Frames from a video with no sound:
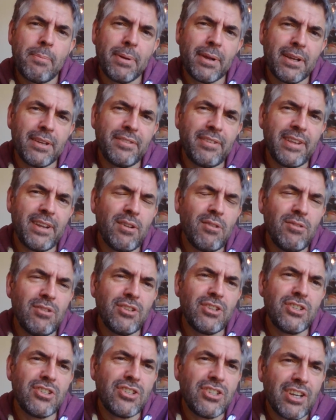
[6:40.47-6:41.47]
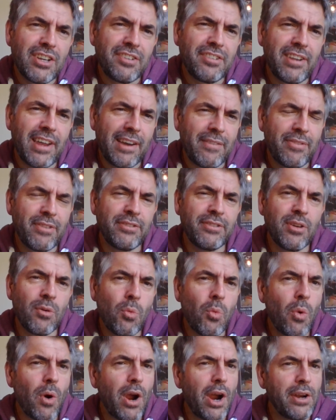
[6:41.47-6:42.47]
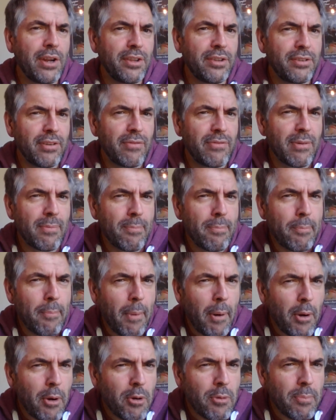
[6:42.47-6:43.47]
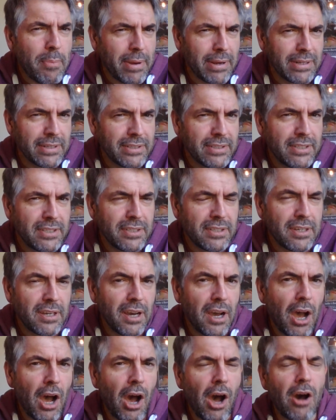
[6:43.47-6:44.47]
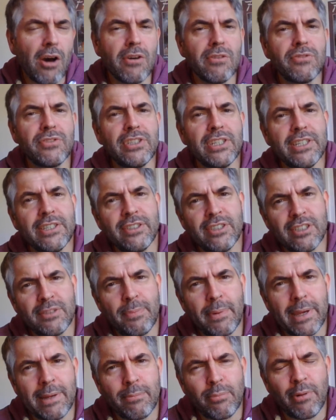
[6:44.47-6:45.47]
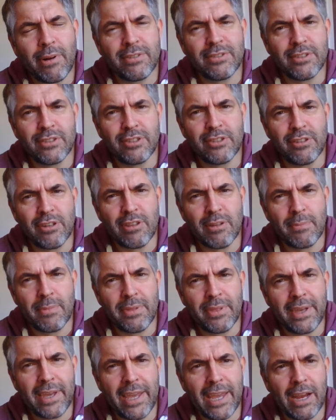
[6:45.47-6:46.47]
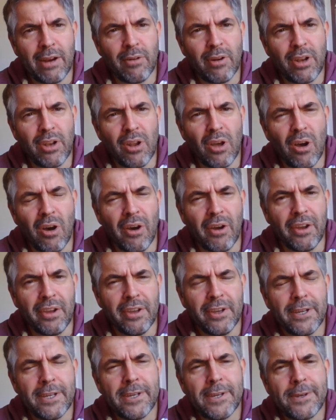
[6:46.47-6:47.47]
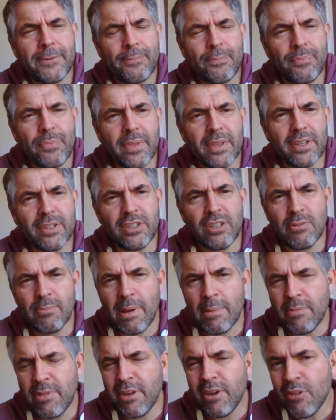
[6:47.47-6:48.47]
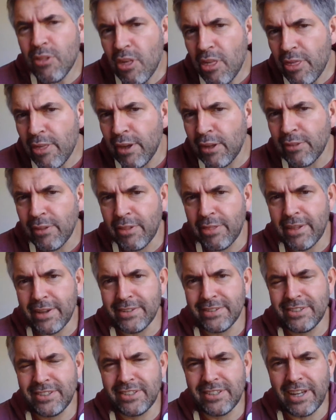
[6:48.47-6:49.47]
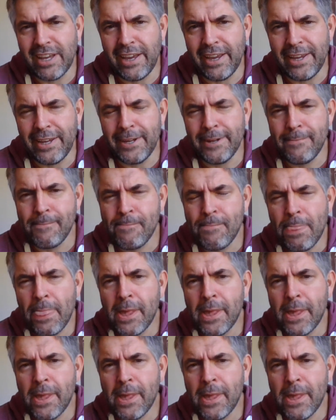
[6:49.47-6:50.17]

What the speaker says: Because they don't just have this awareness of the moment of Jesus being present to them in the here and now. Do you remember the other thing that they say?